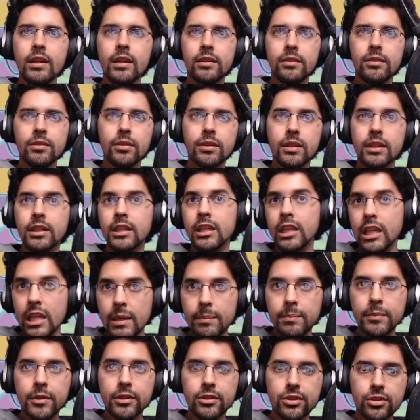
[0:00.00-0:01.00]
You can
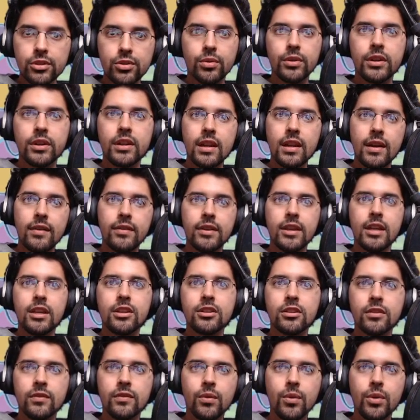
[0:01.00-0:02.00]
keep the story
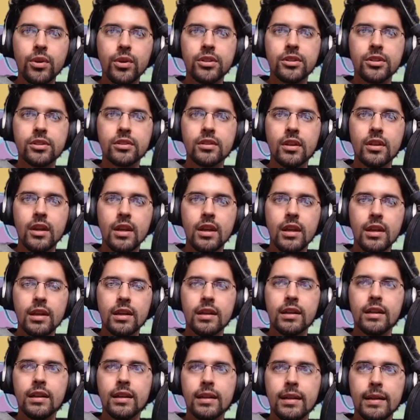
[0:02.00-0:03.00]
navigation voice
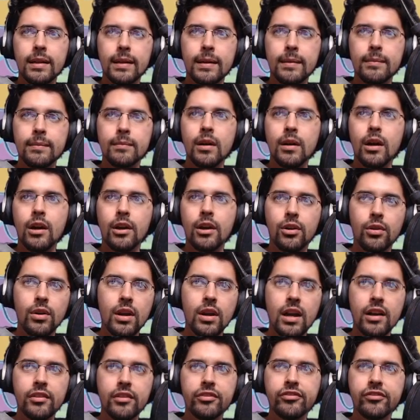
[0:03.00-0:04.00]
on or
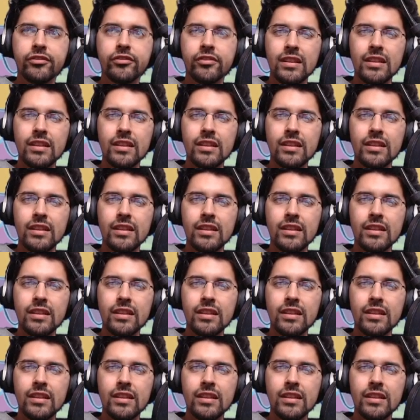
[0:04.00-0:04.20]
off.